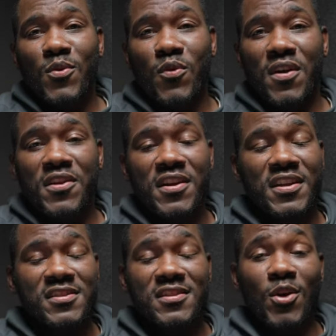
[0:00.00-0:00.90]
whether
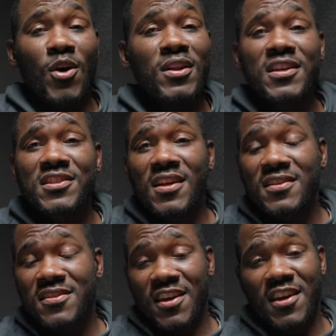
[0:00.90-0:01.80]
it's knowledge,
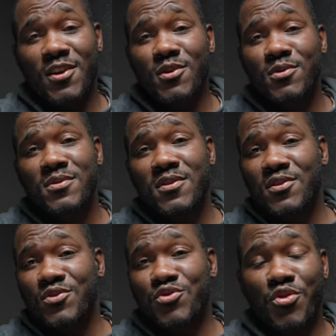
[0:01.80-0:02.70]
skill,
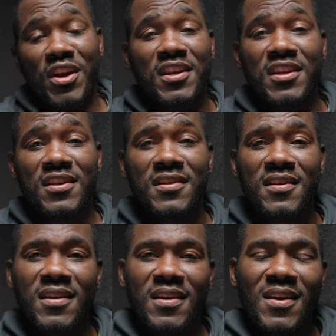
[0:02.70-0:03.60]
training,
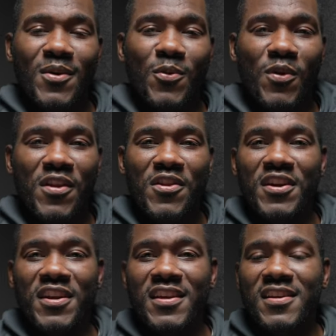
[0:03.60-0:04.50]

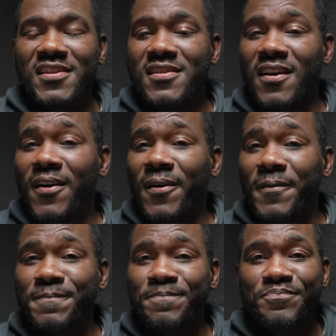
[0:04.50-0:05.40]
whether it's
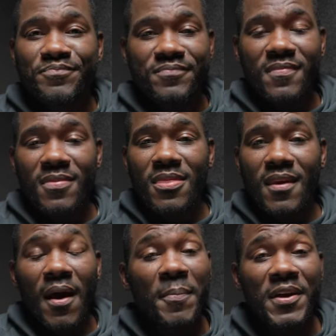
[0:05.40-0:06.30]

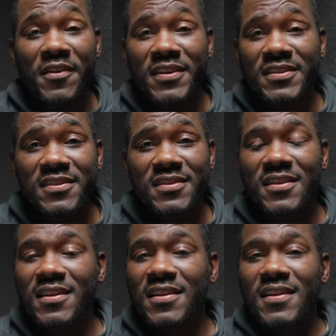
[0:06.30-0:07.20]
appearance,
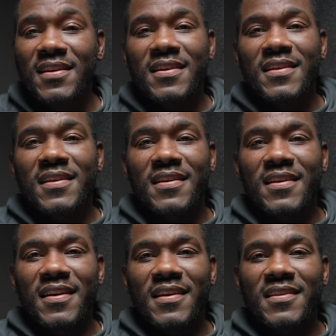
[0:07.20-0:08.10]

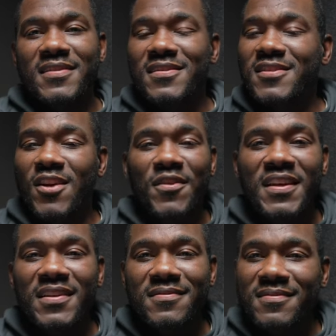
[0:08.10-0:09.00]

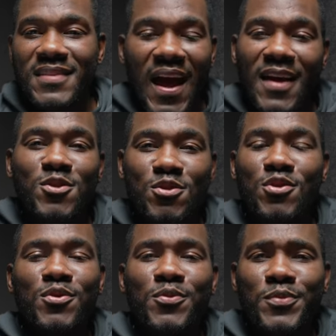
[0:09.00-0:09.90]
something that had to
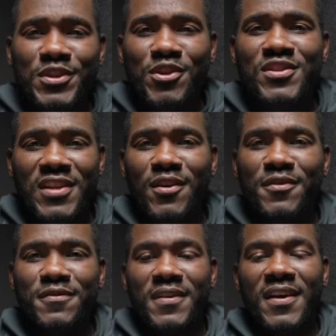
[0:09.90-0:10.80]
do with
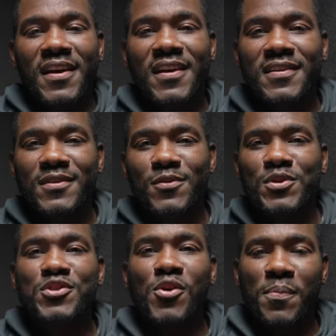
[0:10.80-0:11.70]
yourself and
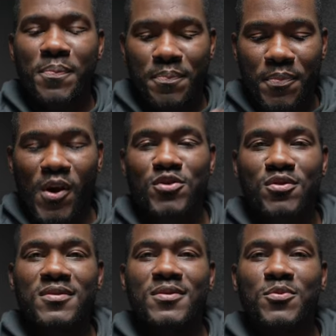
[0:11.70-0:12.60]
with your
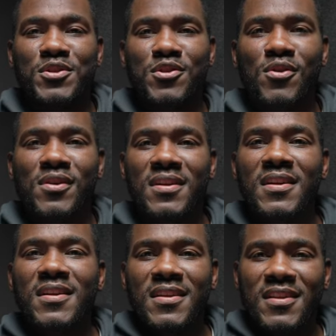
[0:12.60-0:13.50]
person, with your
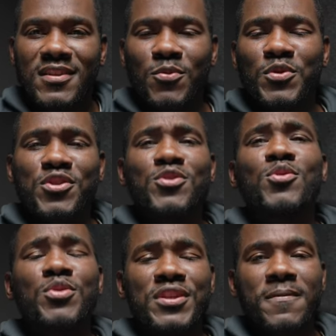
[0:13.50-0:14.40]

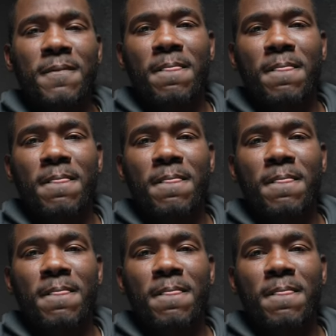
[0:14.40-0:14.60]
duty.